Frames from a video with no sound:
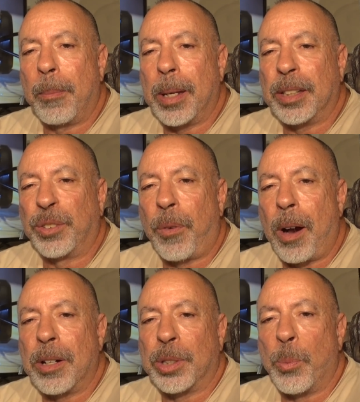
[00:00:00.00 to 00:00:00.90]
as
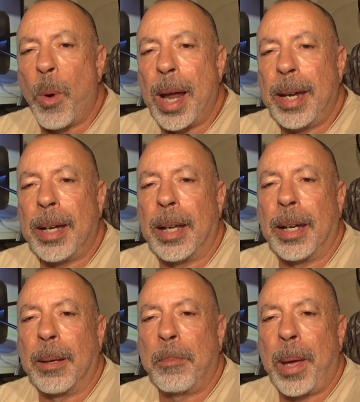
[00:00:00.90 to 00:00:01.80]
far as weight
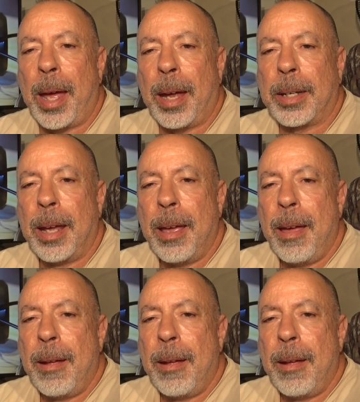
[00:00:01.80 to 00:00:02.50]
and impact.